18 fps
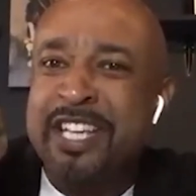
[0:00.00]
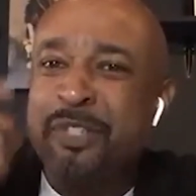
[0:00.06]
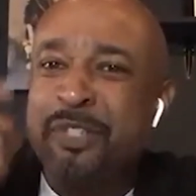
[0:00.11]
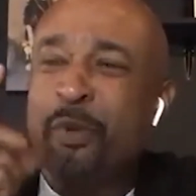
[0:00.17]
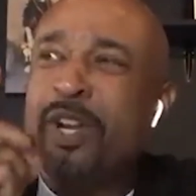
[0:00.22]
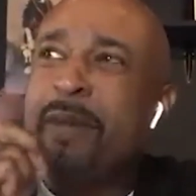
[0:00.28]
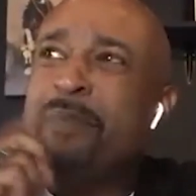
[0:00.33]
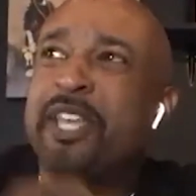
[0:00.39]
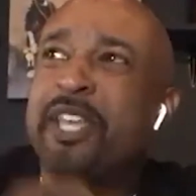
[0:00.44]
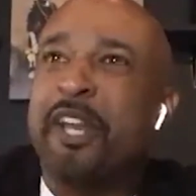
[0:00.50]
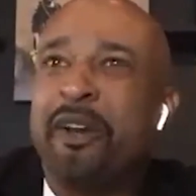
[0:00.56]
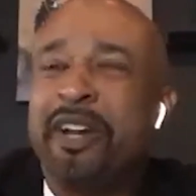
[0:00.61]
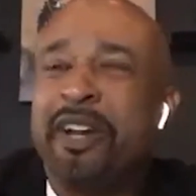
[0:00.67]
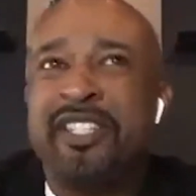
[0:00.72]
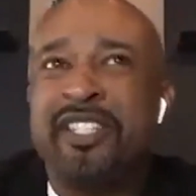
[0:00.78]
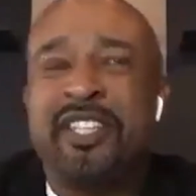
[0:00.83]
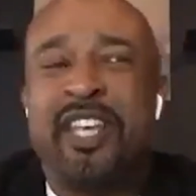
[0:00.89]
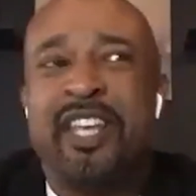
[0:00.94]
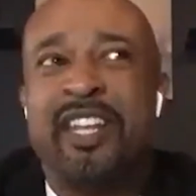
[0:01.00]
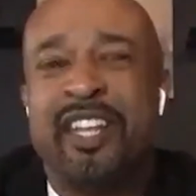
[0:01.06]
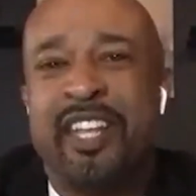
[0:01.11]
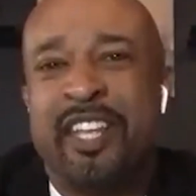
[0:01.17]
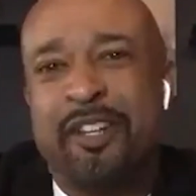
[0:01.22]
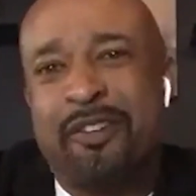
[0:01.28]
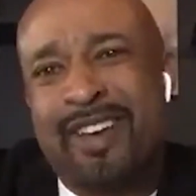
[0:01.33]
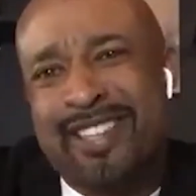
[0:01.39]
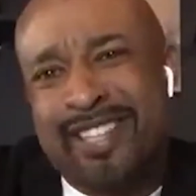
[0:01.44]
Jordan, I'm curious,
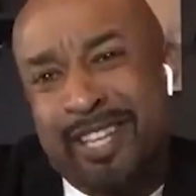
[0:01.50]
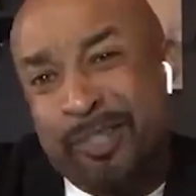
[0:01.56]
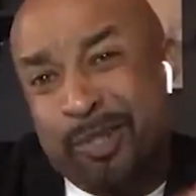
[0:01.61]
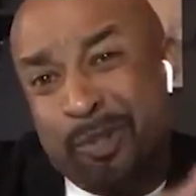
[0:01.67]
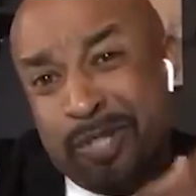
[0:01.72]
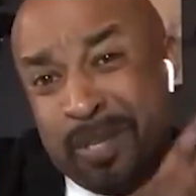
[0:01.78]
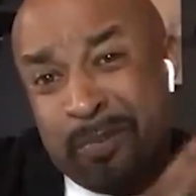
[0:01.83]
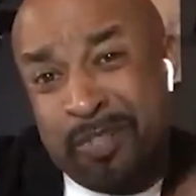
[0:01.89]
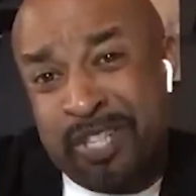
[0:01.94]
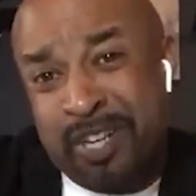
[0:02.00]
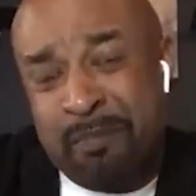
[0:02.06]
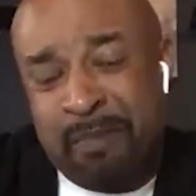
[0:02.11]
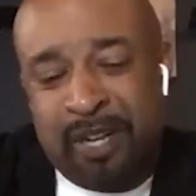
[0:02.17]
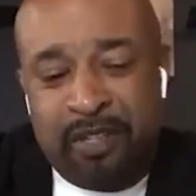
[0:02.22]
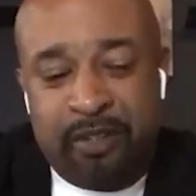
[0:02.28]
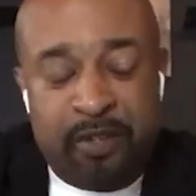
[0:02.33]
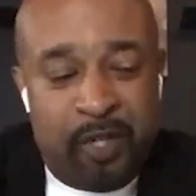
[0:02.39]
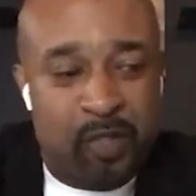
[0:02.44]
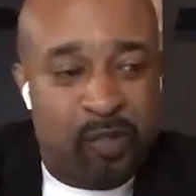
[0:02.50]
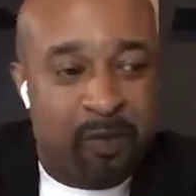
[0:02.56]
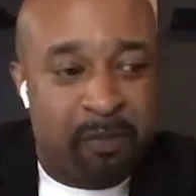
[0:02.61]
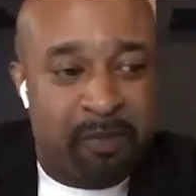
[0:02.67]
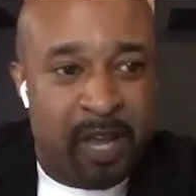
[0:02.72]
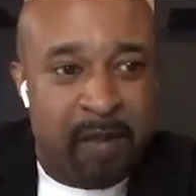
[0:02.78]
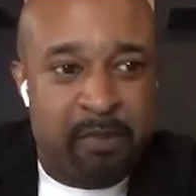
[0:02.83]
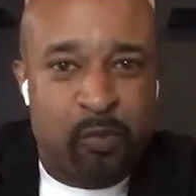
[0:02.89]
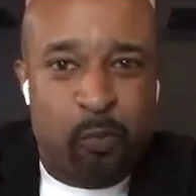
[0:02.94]
you don't have to get too deep into your medical history,
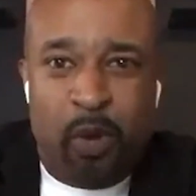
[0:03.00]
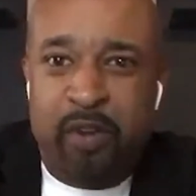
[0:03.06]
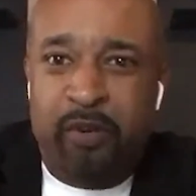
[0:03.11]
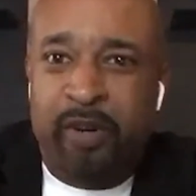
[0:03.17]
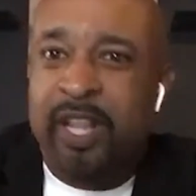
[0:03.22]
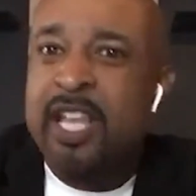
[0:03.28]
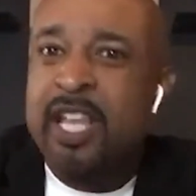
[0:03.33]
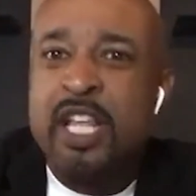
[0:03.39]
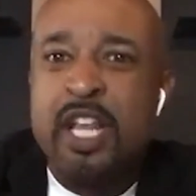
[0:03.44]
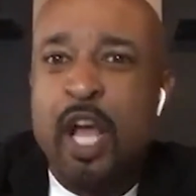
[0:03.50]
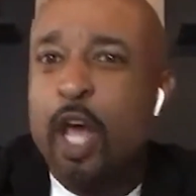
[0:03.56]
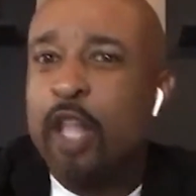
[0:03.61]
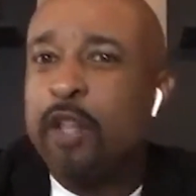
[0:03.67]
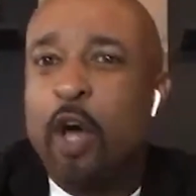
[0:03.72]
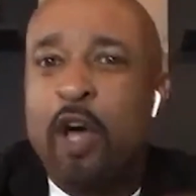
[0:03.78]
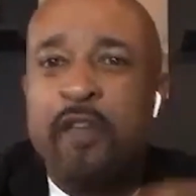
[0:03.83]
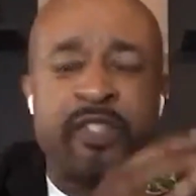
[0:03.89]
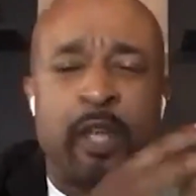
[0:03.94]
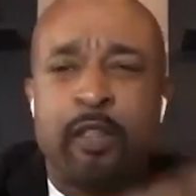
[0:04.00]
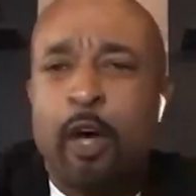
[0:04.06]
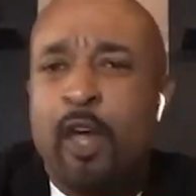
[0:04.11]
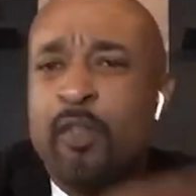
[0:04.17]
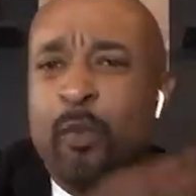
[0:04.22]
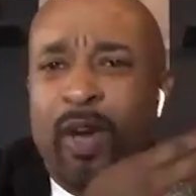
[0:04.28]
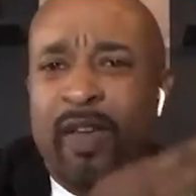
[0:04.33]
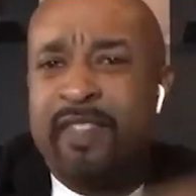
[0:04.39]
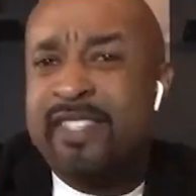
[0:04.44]
but I'm just wondering, along
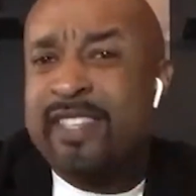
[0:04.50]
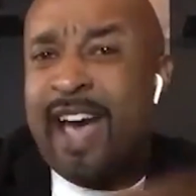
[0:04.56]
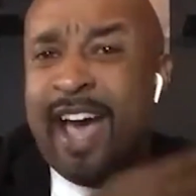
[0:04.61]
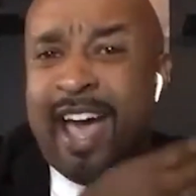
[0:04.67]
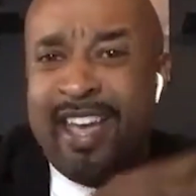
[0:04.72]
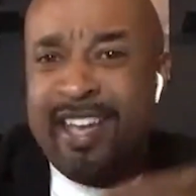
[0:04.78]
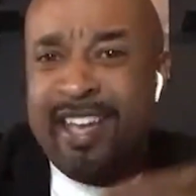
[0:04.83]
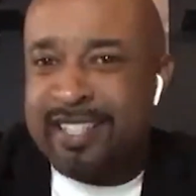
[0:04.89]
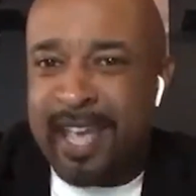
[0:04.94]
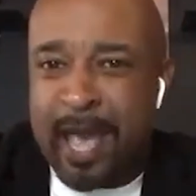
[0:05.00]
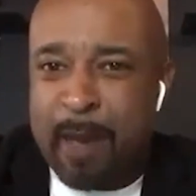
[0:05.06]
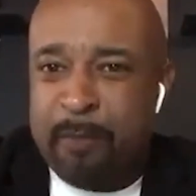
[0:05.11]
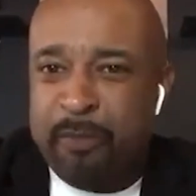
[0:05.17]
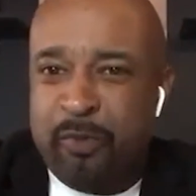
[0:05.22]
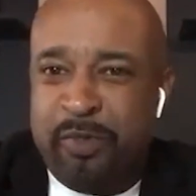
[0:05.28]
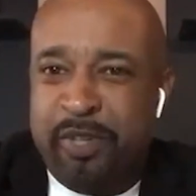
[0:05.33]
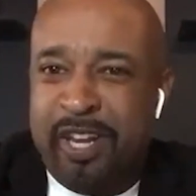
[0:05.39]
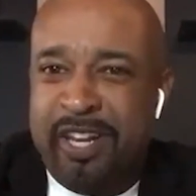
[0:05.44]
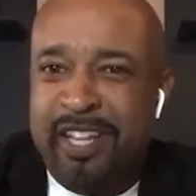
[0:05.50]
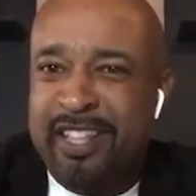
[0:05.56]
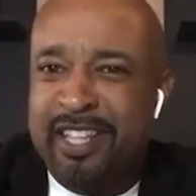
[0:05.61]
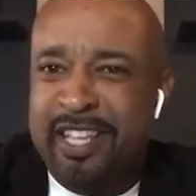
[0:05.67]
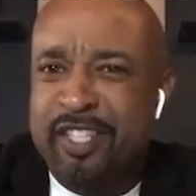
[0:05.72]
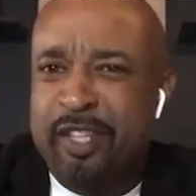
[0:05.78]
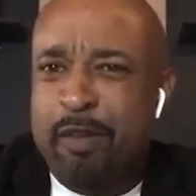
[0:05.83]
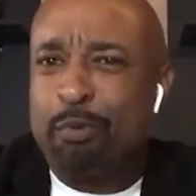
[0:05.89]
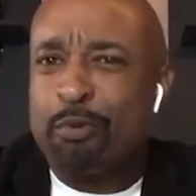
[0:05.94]
the way of these eye exams, was
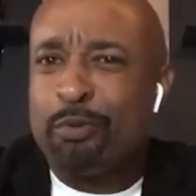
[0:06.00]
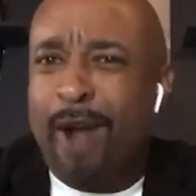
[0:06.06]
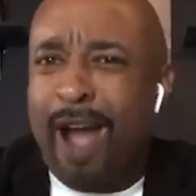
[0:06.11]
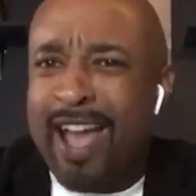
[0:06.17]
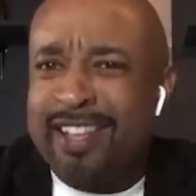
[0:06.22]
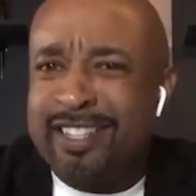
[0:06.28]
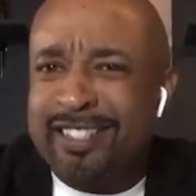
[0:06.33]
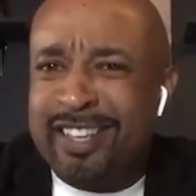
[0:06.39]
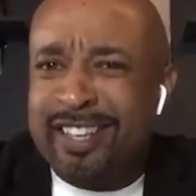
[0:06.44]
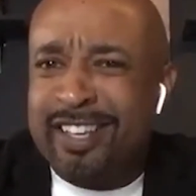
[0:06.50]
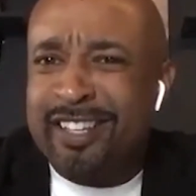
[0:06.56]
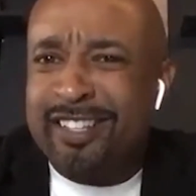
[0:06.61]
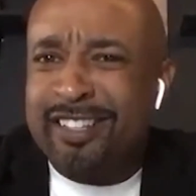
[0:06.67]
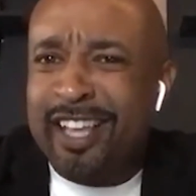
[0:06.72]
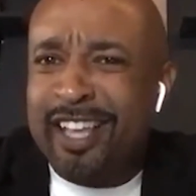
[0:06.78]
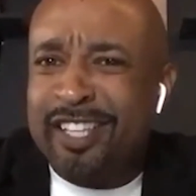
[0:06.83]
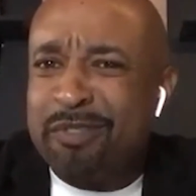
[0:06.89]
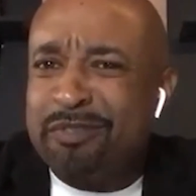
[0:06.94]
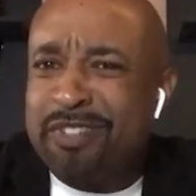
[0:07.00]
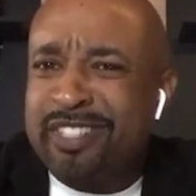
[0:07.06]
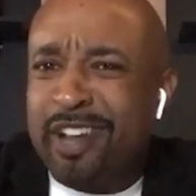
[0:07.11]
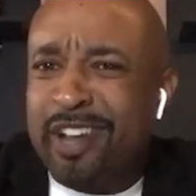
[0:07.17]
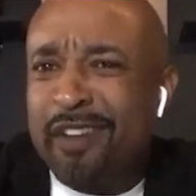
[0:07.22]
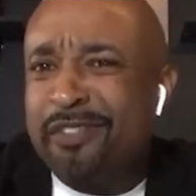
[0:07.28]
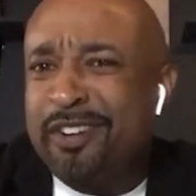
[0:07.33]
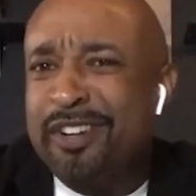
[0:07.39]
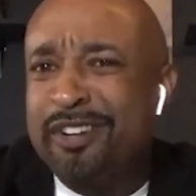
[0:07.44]
anything surprising like you
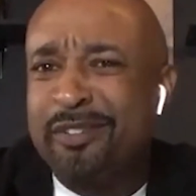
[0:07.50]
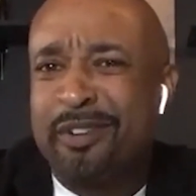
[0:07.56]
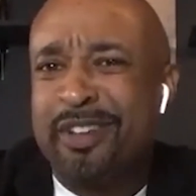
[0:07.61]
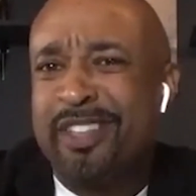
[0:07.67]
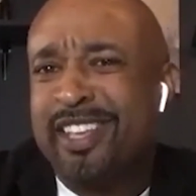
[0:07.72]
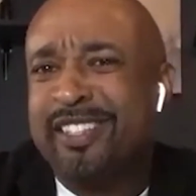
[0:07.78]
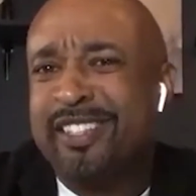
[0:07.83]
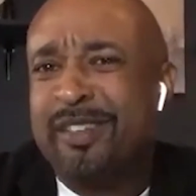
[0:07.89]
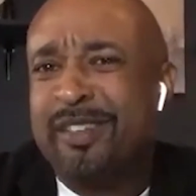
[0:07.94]
discovered, or anything